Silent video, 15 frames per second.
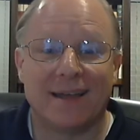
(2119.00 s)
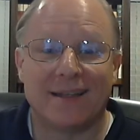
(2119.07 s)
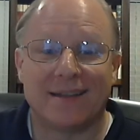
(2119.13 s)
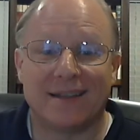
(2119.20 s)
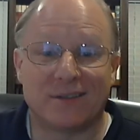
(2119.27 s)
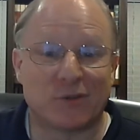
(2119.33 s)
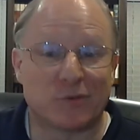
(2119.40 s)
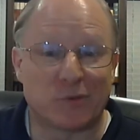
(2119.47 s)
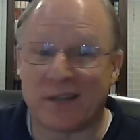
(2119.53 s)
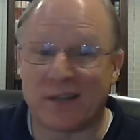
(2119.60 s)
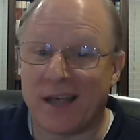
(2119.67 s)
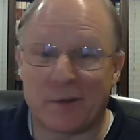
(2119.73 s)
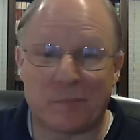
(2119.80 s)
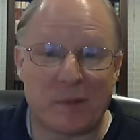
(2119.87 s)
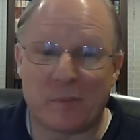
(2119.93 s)
This is what a
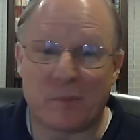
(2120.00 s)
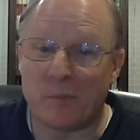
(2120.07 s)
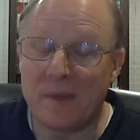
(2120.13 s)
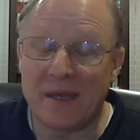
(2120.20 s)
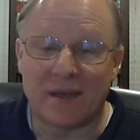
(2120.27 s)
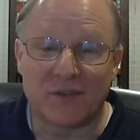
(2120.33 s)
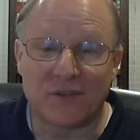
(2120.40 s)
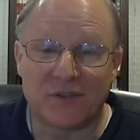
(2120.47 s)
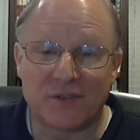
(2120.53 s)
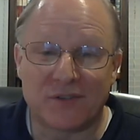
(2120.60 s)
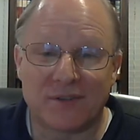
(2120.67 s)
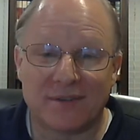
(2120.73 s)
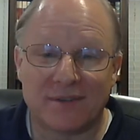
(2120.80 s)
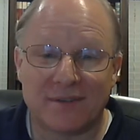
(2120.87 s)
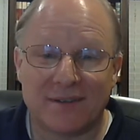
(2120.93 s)
lot of people miss,
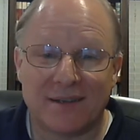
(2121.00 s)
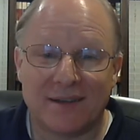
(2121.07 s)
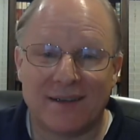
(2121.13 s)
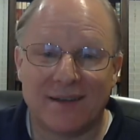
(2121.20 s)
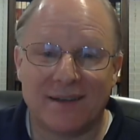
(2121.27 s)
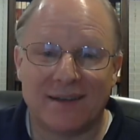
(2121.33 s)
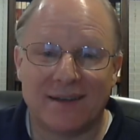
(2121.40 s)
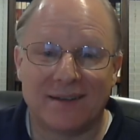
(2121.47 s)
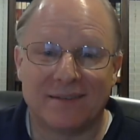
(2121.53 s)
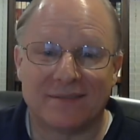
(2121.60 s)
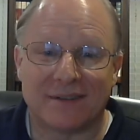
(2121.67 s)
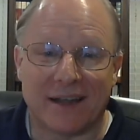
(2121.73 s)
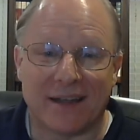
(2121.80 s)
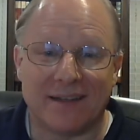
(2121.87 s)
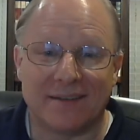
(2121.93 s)

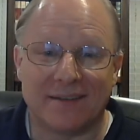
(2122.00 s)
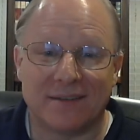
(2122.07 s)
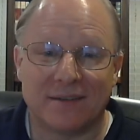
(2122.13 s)
right?